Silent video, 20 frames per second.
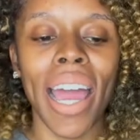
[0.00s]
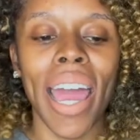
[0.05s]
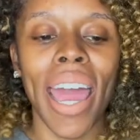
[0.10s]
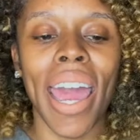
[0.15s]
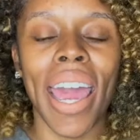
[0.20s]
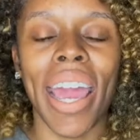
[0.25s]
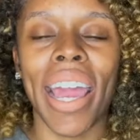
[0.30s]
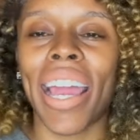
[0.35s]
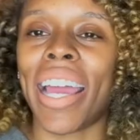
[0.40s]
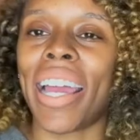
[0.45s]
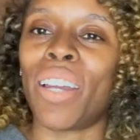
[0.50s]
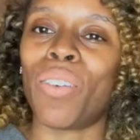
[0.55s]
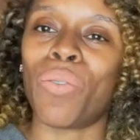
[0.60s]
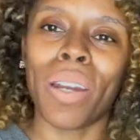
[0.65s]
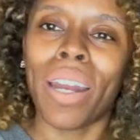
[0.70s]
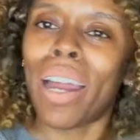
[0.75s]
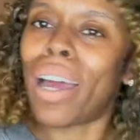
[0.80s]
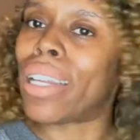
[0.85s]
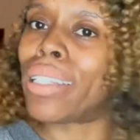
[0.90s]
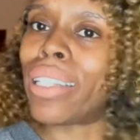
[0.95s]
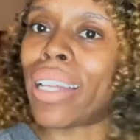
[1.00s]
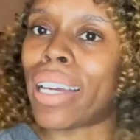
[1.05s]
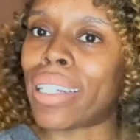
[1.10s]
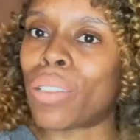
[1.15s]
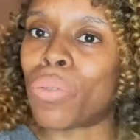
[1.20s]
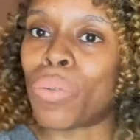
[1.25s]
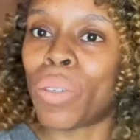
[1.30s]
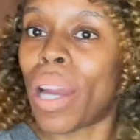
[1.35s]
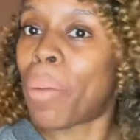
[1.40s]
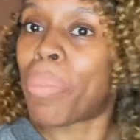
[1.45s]
And when I
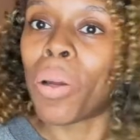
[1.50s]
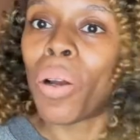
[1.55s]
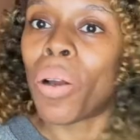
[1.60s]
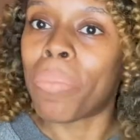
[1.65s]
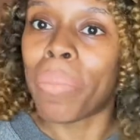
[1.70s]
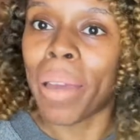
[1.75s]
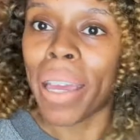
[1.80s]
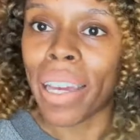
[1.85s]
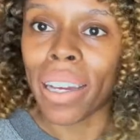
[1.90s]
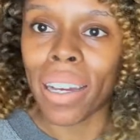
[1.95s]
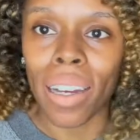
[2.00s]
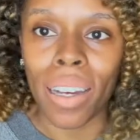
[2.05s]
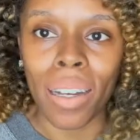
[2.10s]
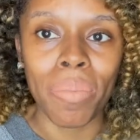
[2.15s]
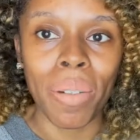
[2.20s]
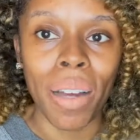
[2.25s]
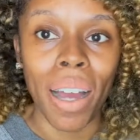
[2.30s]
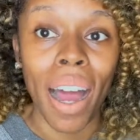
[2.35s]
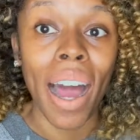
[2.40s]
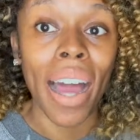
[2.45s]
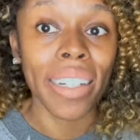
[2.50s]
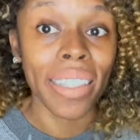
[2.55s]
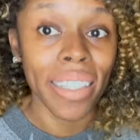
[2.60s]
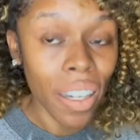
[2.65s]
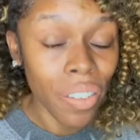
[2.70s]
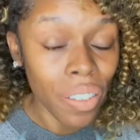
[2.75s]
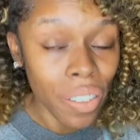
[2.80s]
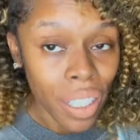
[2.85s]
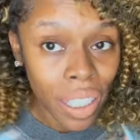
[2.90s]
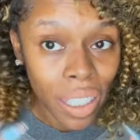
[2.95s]
put on makeup, I
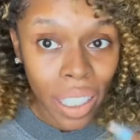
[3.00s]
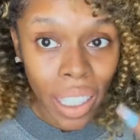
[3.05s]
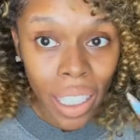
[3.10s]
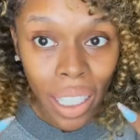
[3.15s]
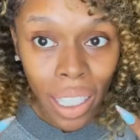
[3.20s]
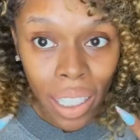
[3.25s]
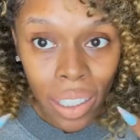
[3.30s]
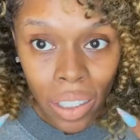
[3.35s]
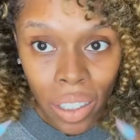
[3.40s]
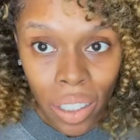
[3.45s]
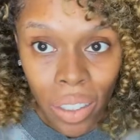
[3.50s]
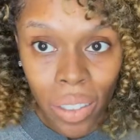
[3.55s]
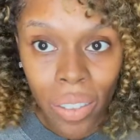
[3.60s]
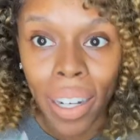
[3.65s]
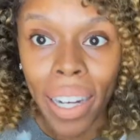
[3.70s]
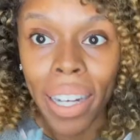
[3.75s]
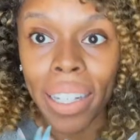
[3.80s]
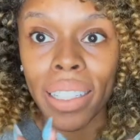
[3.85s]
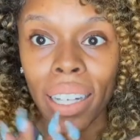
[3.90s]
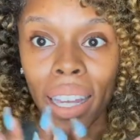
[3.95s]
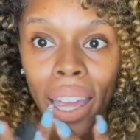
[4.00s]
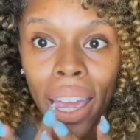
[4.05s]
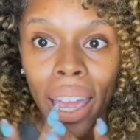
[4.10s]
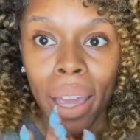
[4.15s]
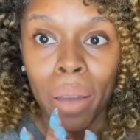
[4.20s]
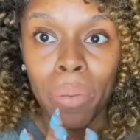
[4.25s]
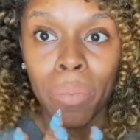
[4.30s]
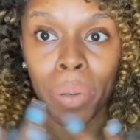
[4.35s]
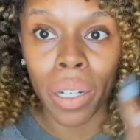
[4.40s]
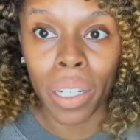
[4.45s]
definitely color correct
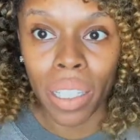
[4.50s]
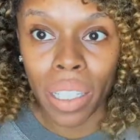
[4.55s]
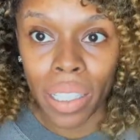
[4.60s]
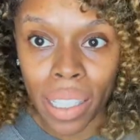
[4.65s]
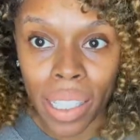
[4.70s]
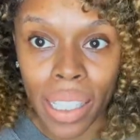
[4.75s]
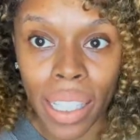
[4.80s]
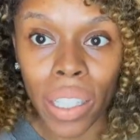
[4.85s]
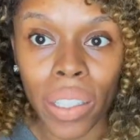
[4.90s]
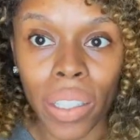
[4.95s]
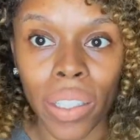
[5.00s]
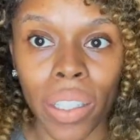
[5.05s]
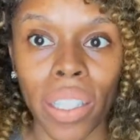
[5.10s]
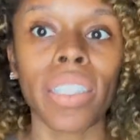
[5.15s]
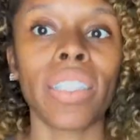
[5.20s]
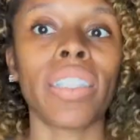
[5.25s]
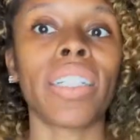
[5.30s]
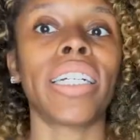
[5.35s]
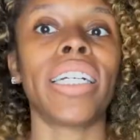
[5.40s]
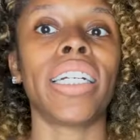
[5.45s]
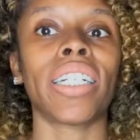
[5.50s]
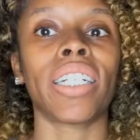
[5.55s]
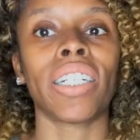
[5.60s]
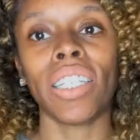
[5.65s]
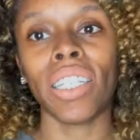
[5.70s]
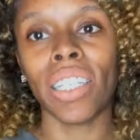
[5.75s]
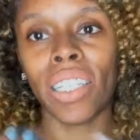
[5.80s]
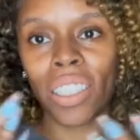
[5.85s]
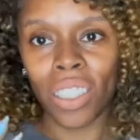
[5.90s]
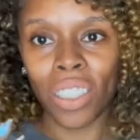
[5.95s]
and put concealer under here
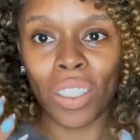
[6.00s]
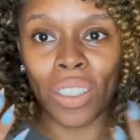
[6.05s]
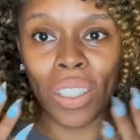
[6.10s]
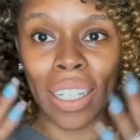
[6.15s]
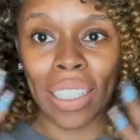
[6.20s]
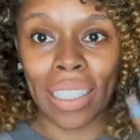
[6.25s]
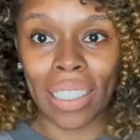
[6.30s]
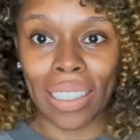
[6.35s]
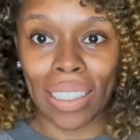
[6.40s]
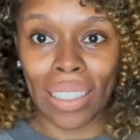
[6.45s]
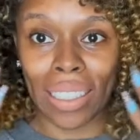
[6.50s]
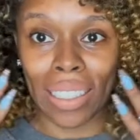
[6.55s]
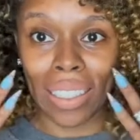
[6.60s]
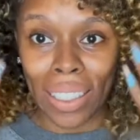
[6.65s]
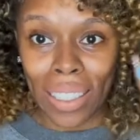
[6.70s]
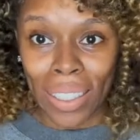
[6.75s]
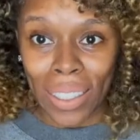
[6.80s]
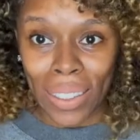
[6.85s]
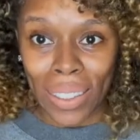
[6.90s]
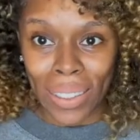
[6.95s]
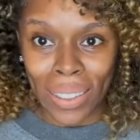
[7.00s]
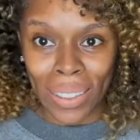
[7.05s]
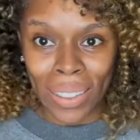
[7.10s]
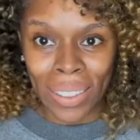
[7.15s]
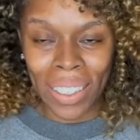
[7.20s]
to try to conceal